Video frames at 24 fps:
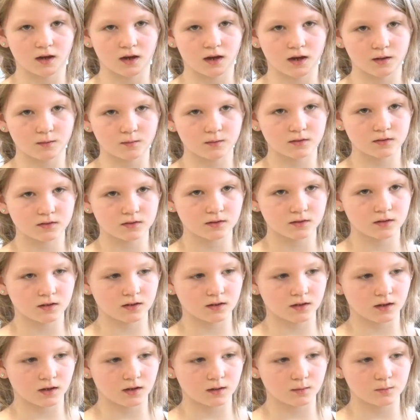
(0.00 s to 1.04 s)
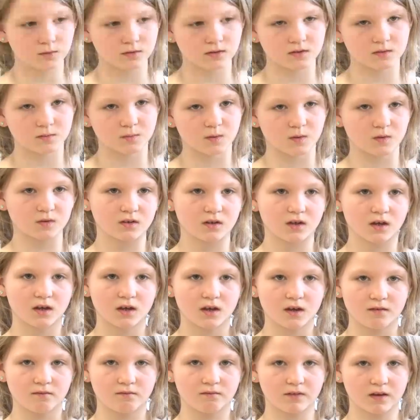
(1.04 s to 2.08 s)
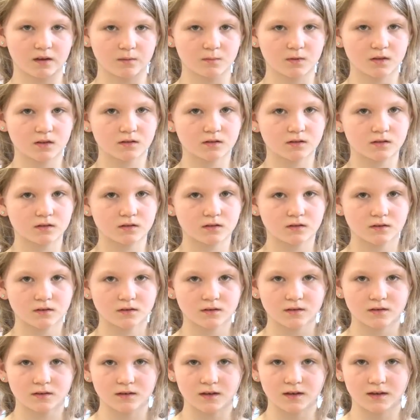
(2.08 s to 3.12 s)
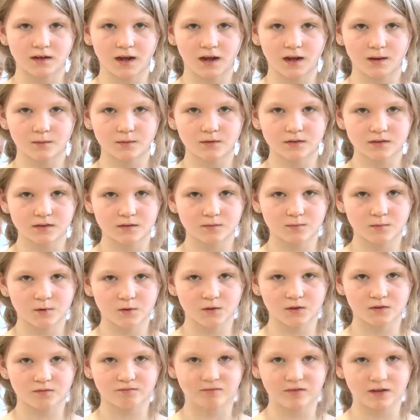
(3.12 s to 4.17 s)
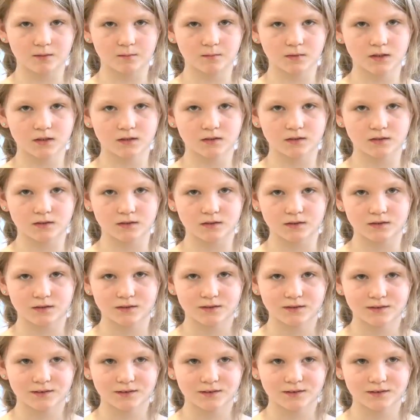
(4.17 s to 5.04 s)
I was, and I was the most famous, and I was the most famous,